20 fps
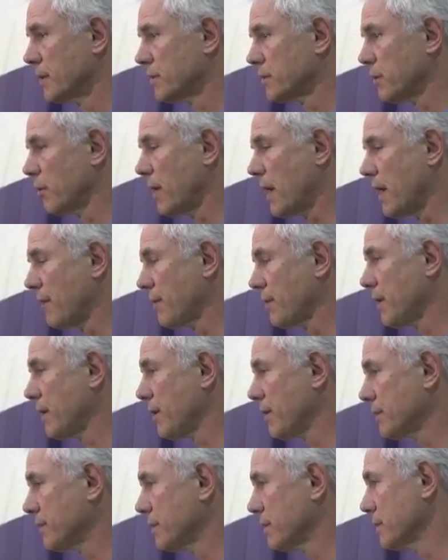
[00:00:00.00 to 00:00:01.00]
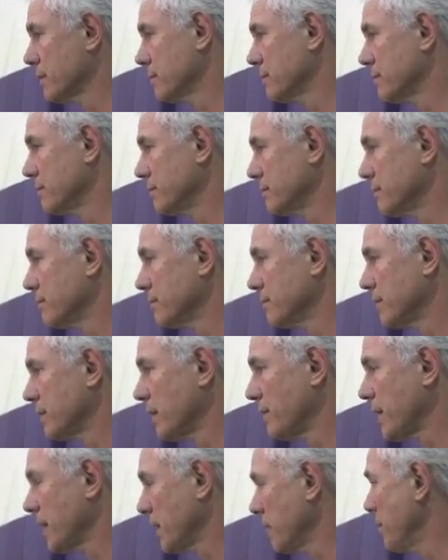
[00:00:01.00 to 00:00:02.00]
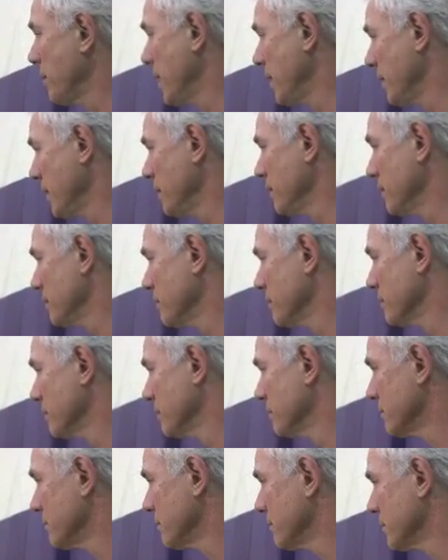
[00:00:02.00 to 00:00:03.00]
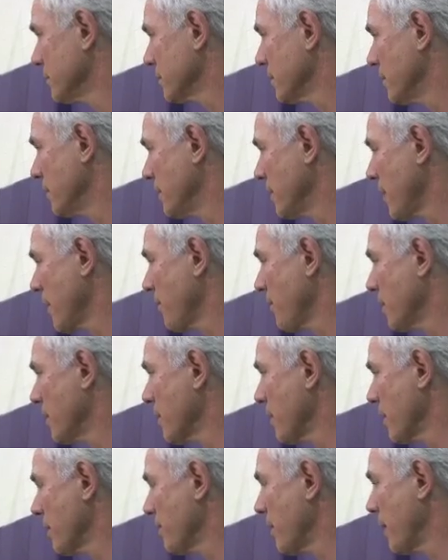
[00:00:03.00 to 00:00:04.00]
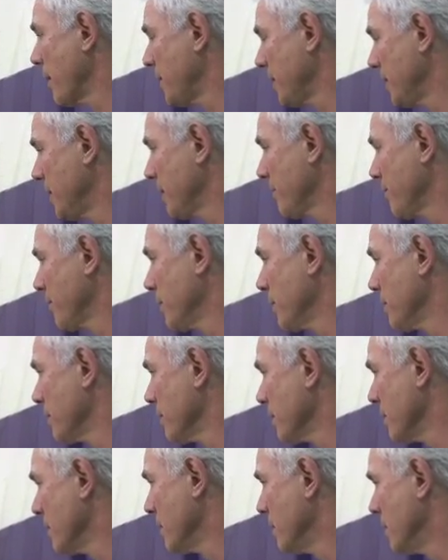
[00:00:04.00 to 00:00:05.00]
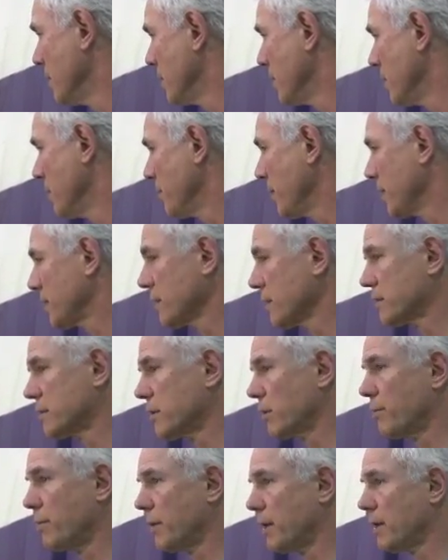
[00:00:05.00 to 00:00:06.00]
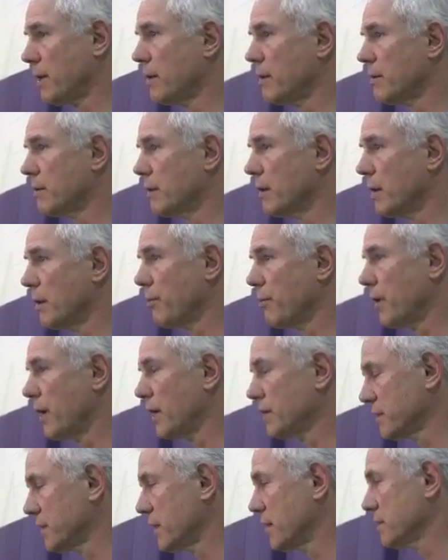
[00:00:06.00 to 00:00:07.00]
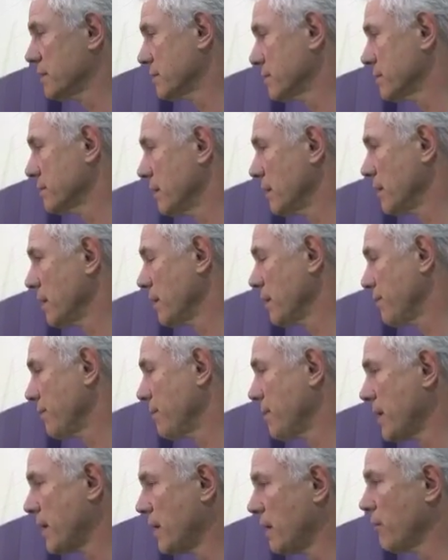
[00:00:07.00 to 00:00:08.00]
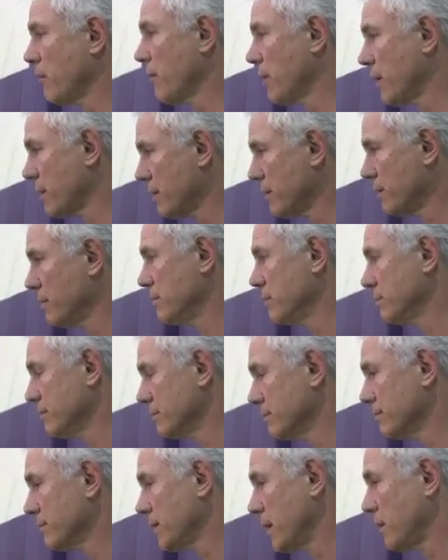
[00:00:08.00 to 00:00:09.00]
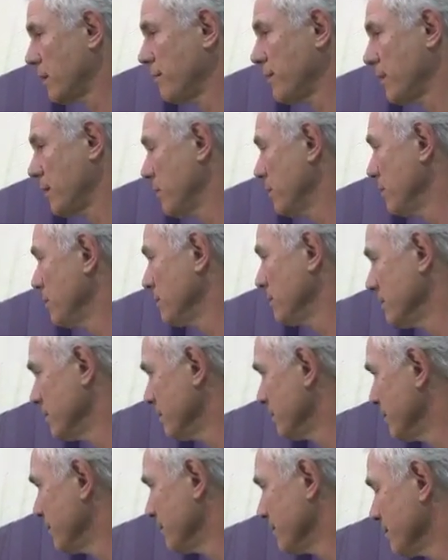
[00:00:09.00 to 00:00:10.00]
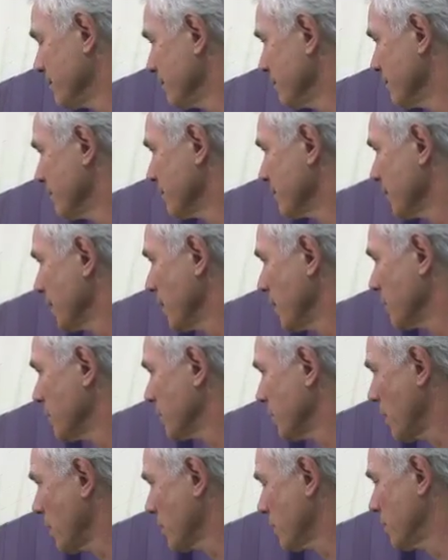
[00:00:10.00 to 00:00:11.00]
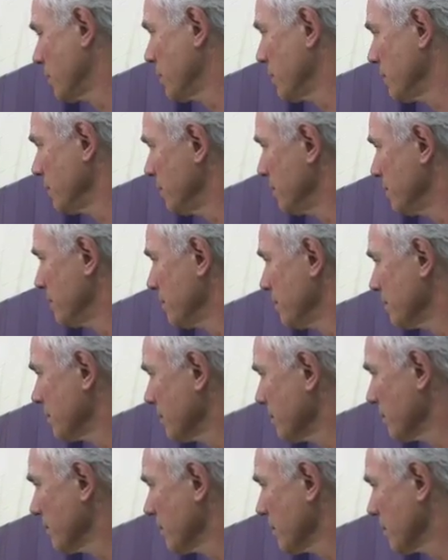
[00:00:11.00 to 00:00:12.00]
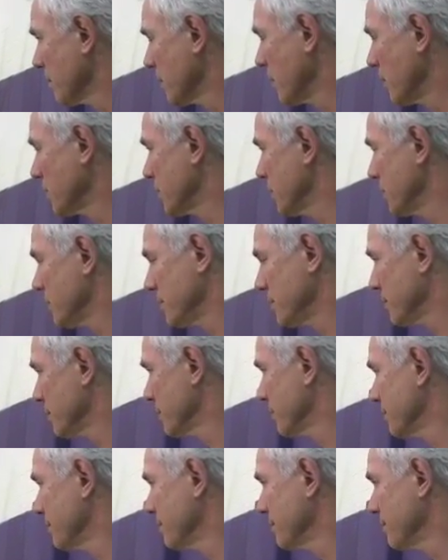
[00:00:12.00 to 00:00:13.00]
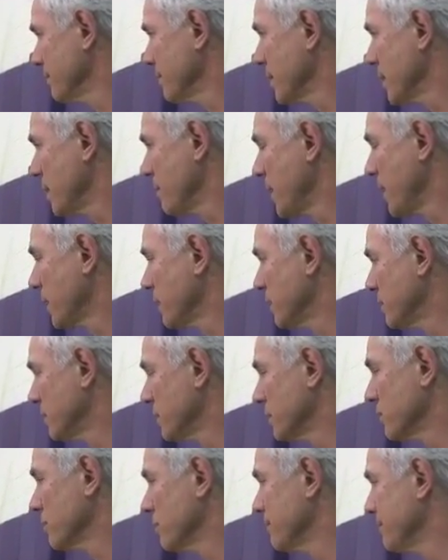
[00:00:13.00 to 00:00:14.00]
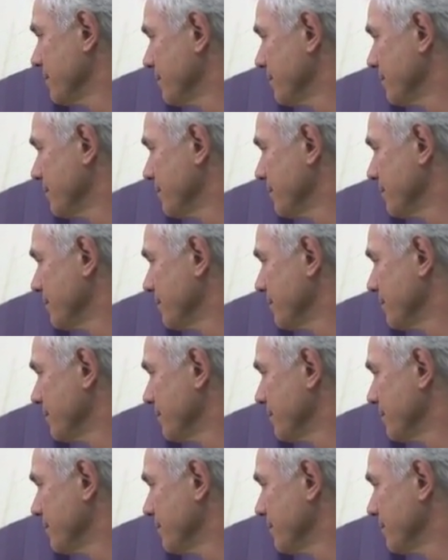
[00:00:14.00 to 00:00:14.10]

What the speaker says: So we'll have a year to think about it. So in that regard, it might be different. But there'll still be a process a year from now where you interview, talk to coaches, and make a decision.